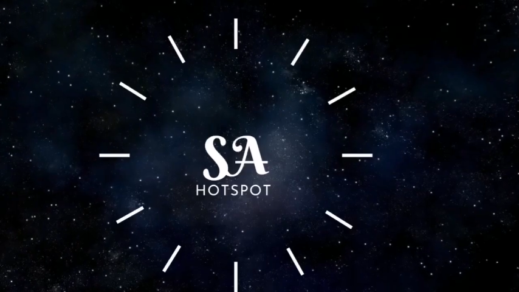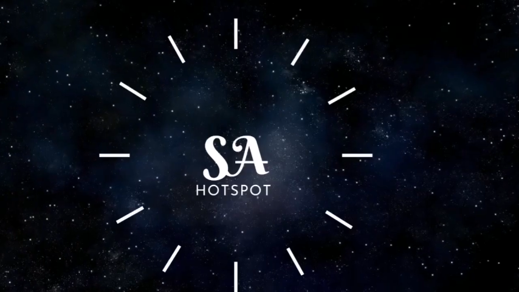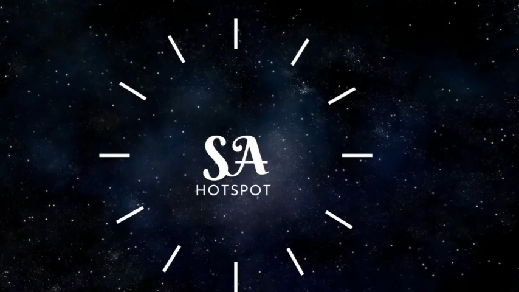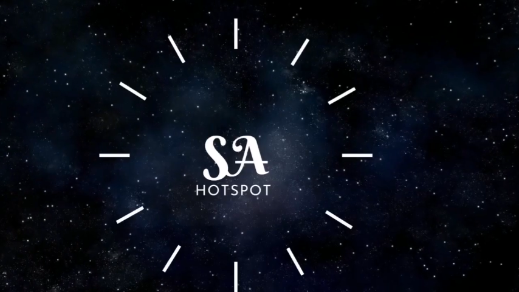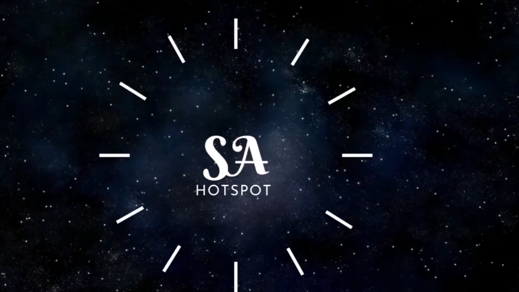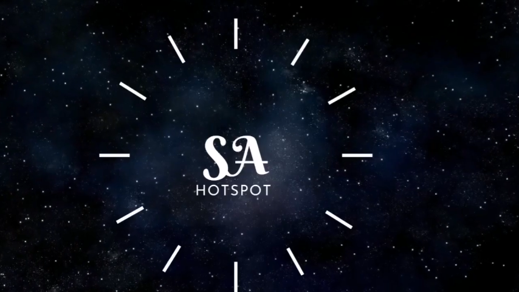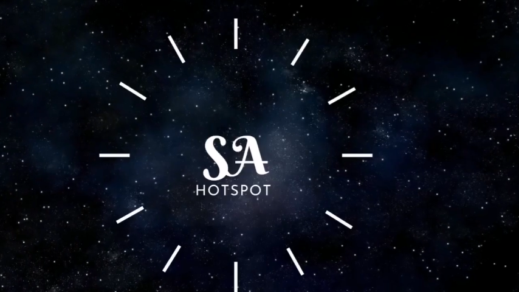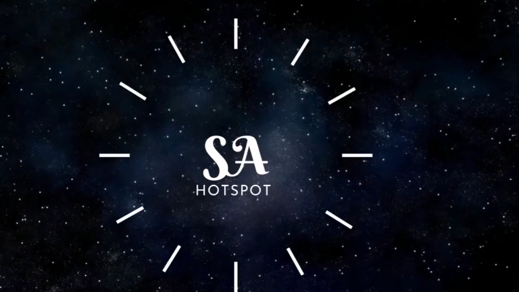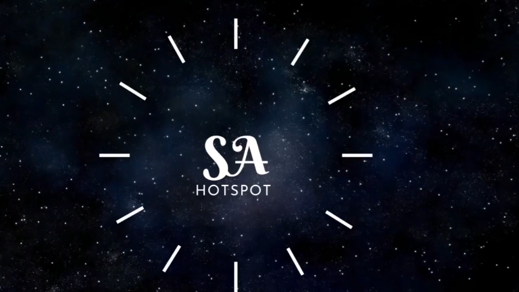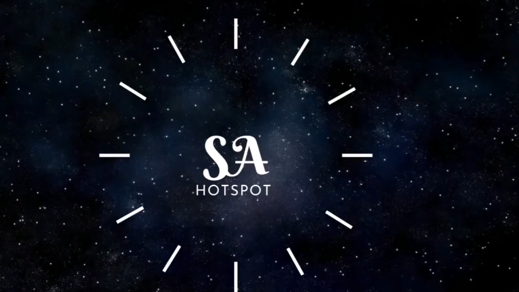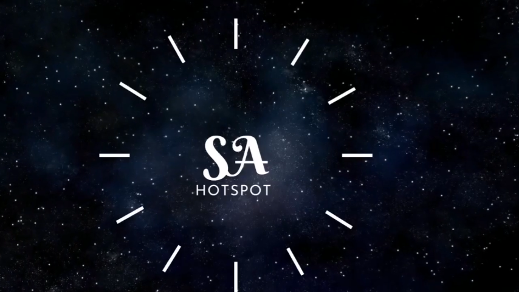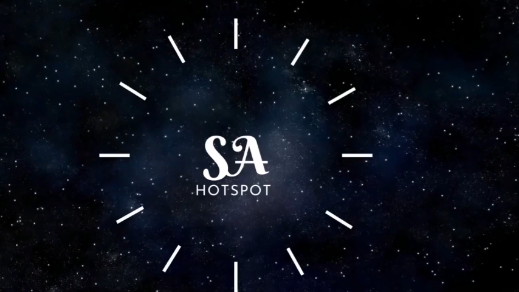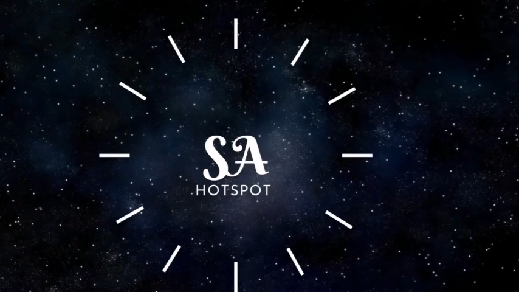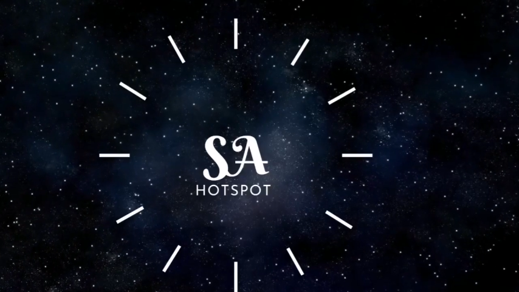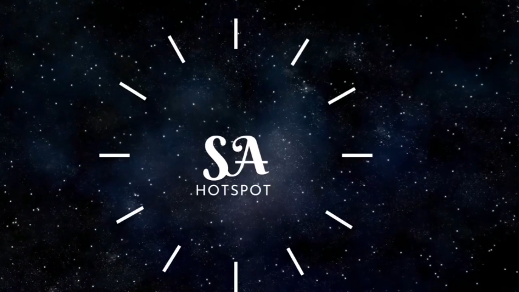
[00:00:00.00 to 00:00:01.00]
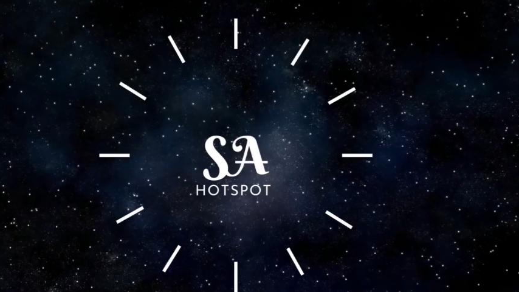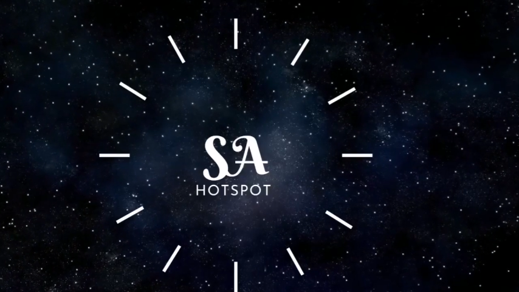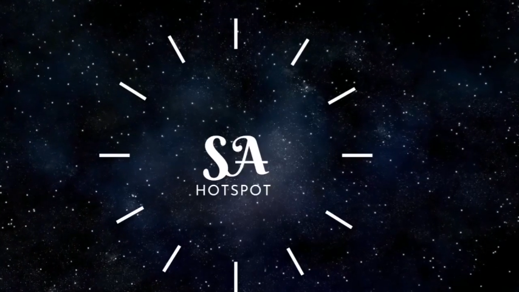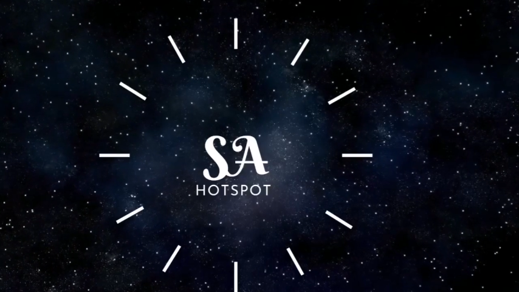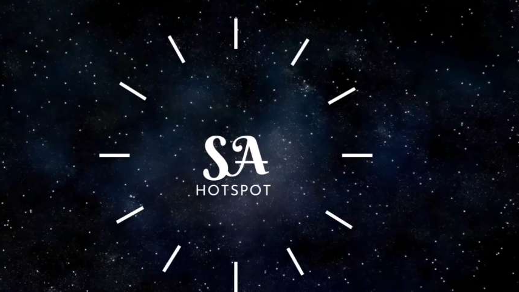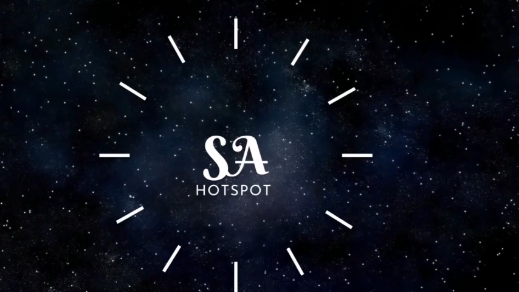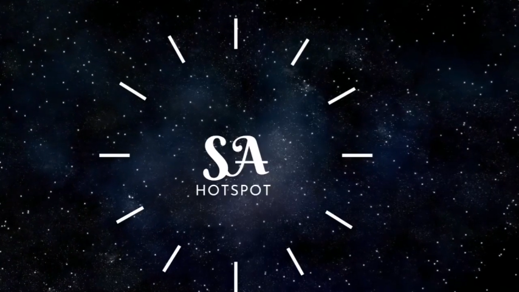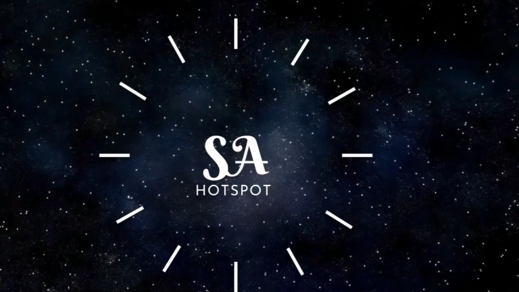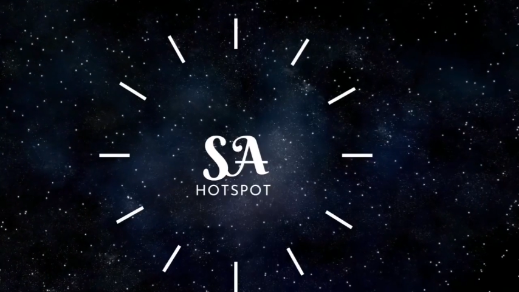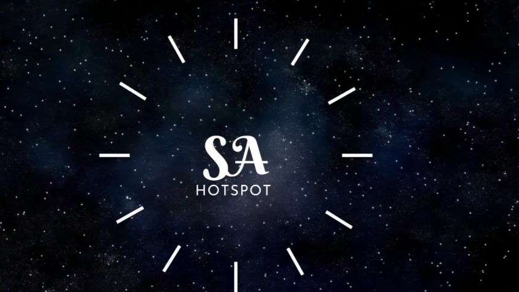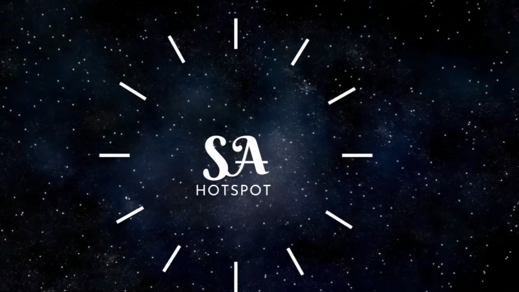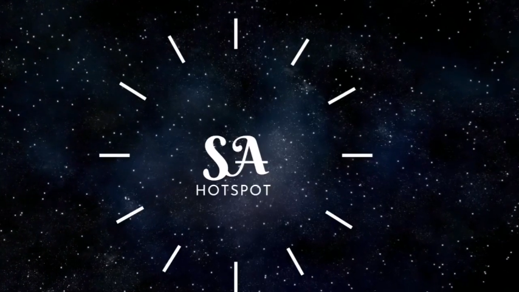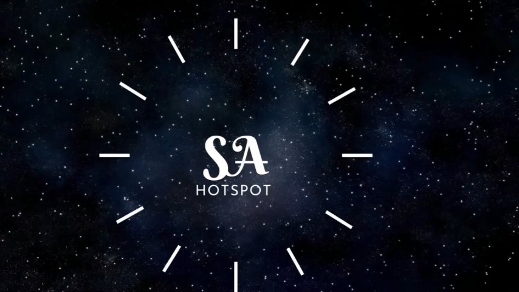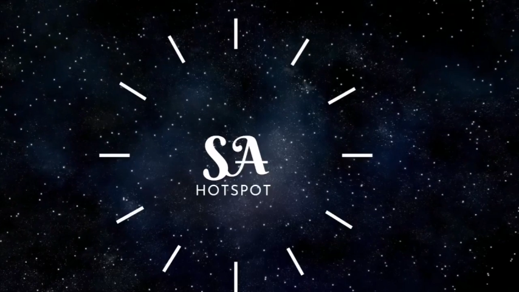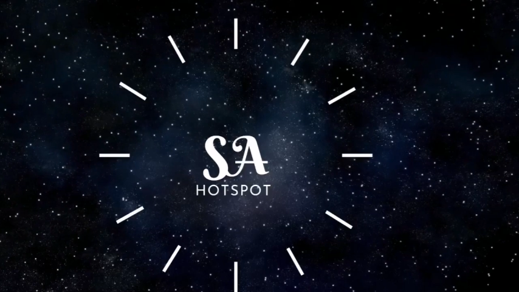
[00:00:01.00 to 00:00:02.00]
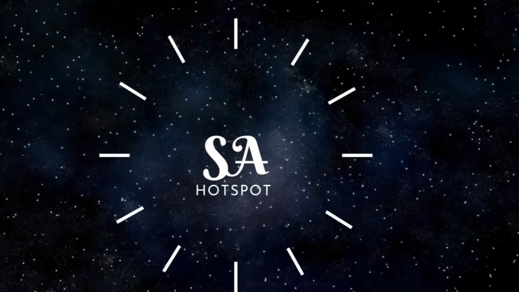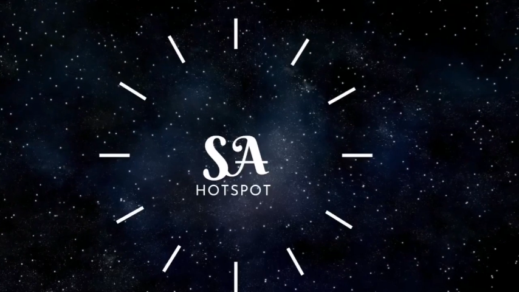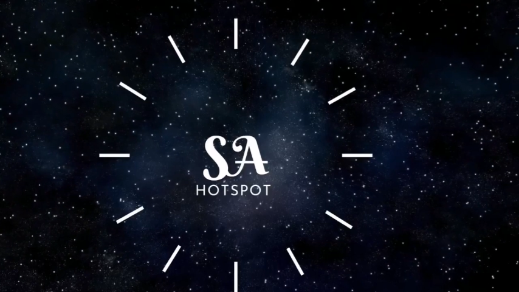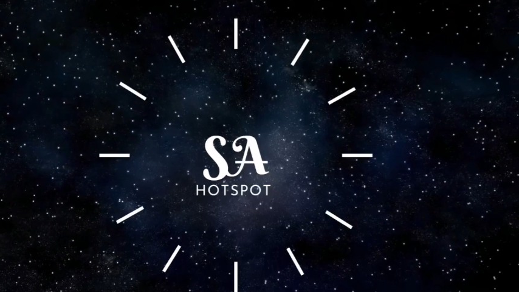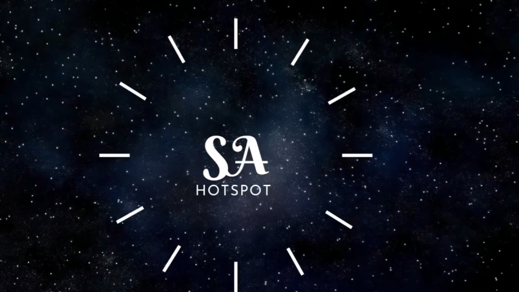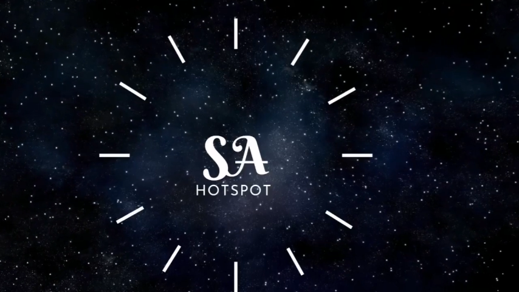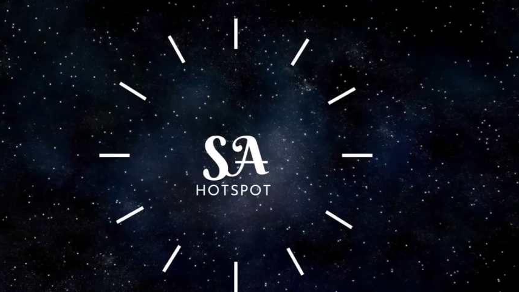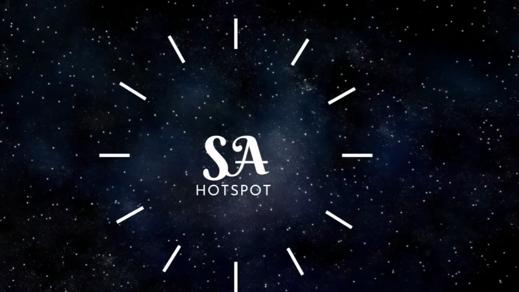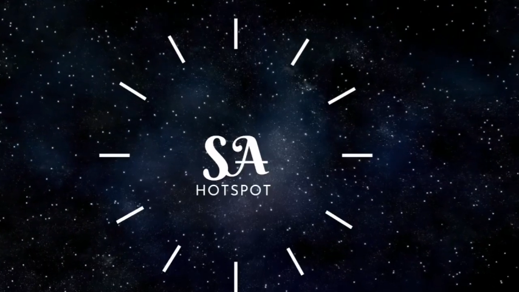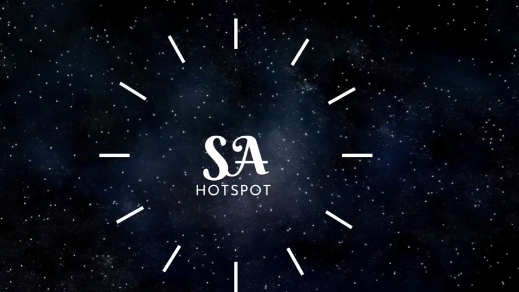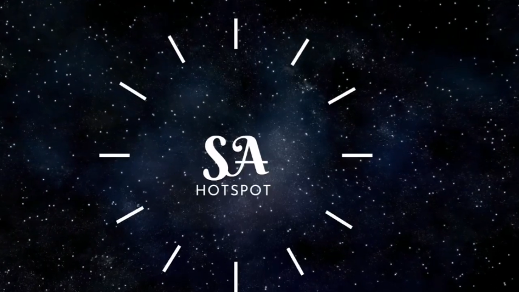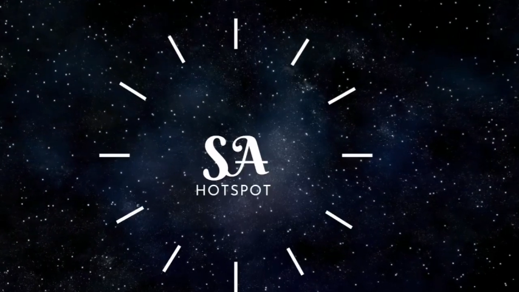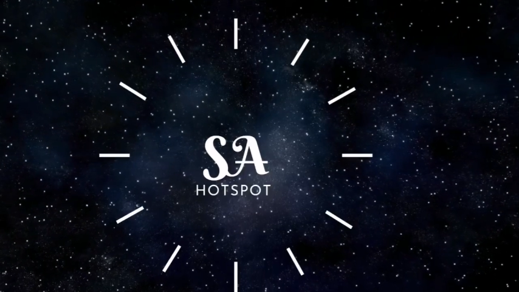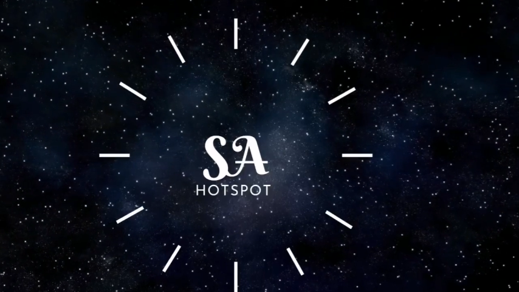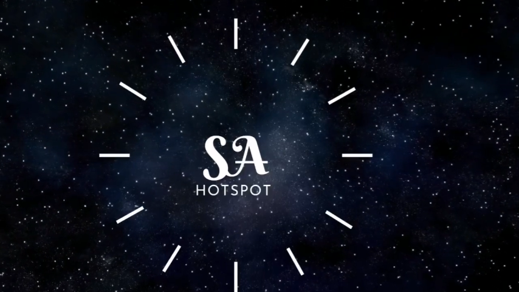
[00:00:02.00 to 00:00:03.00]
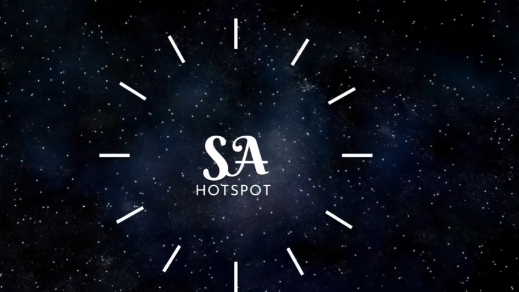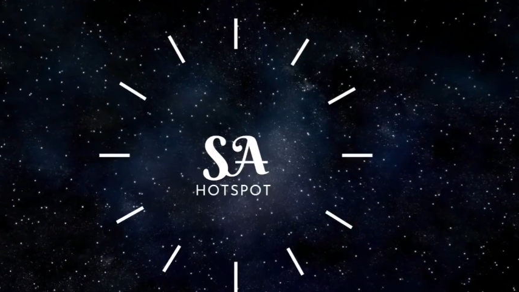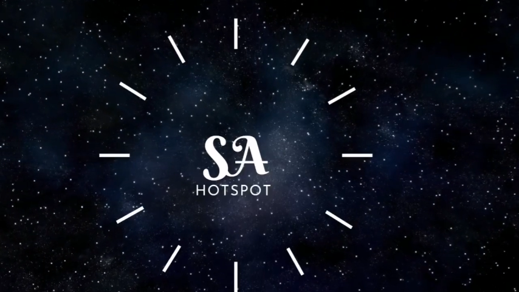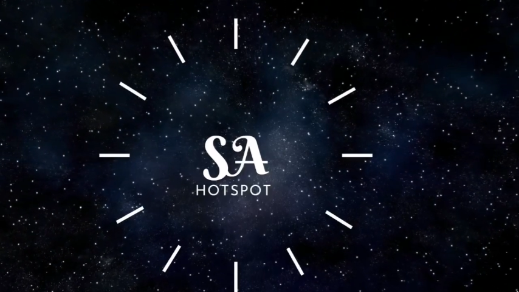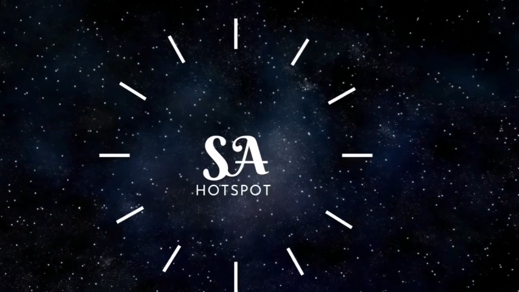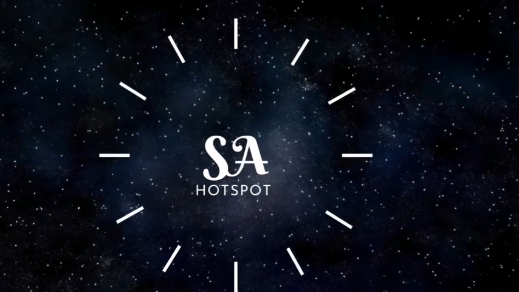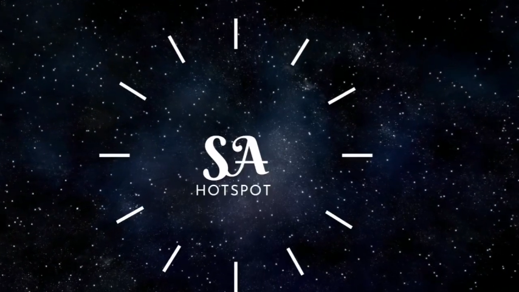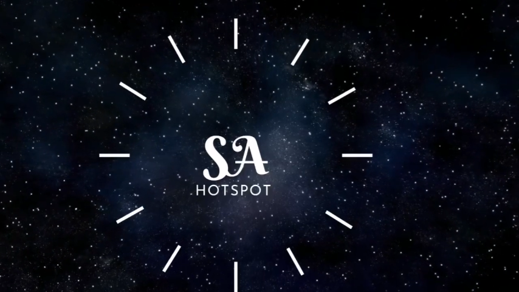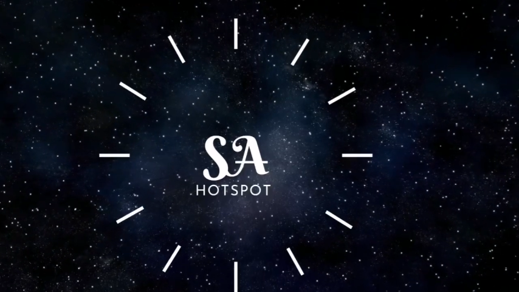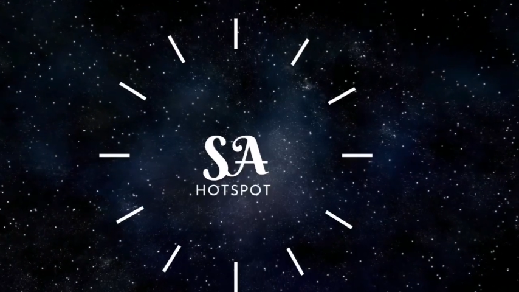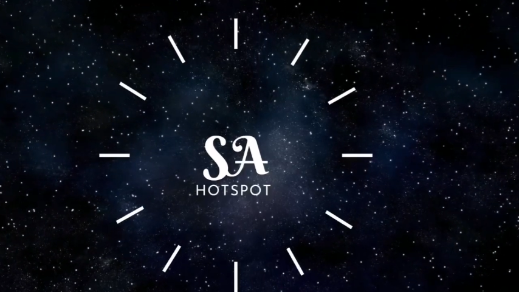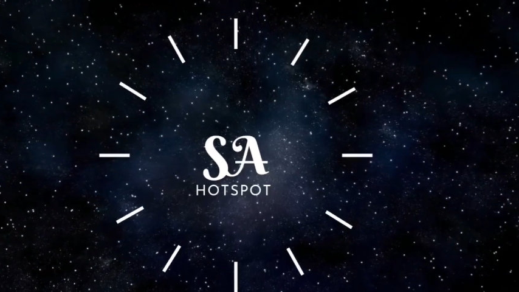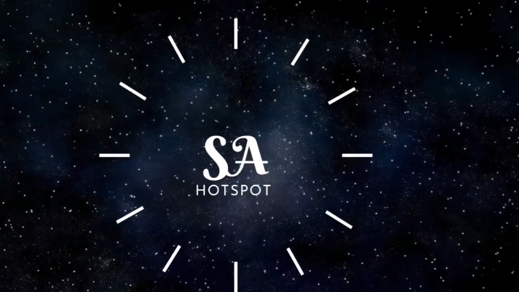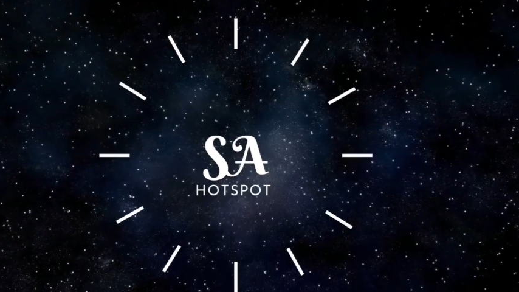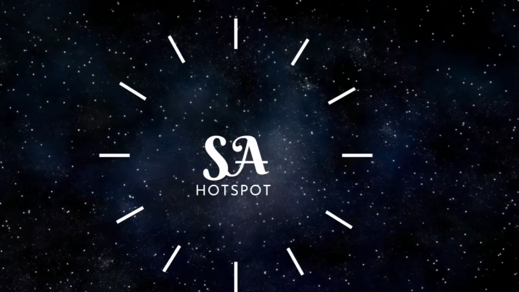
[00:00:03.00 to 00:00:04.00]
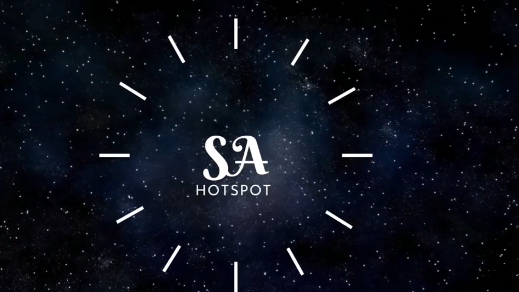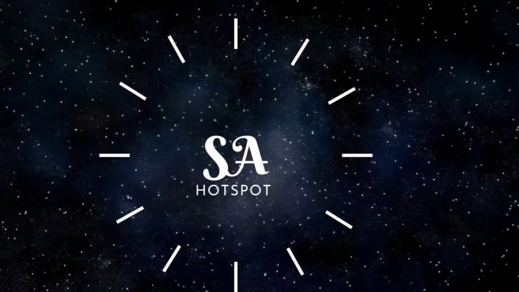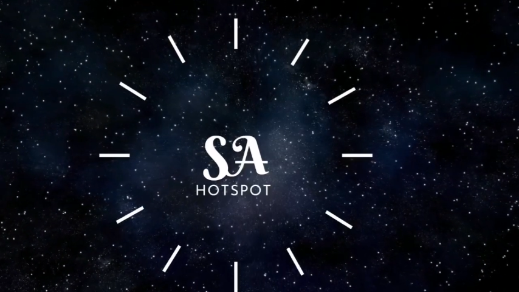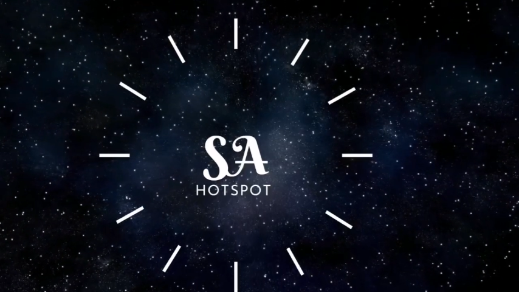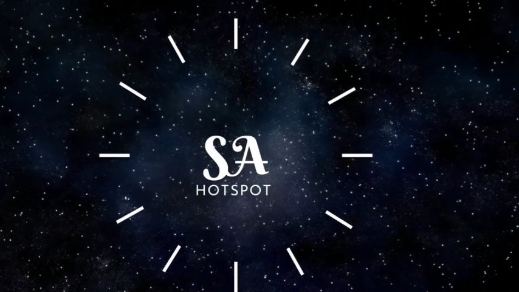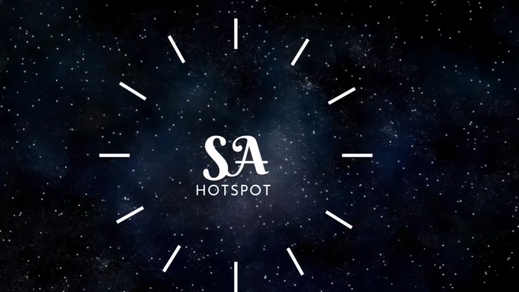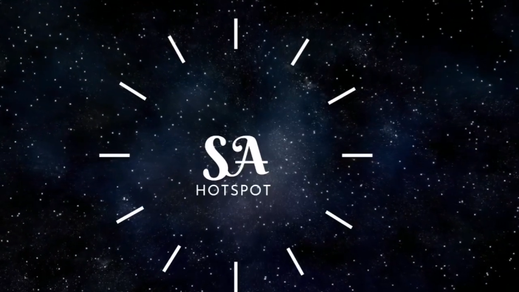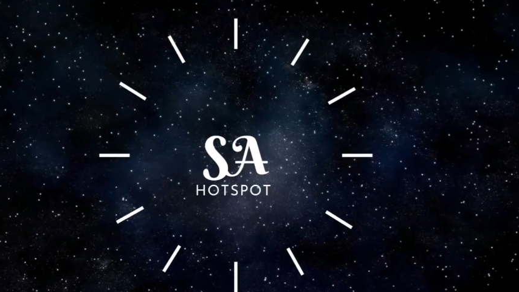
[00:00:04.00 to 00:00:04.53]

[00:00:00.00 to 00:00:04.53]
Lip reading: (no speaker visible)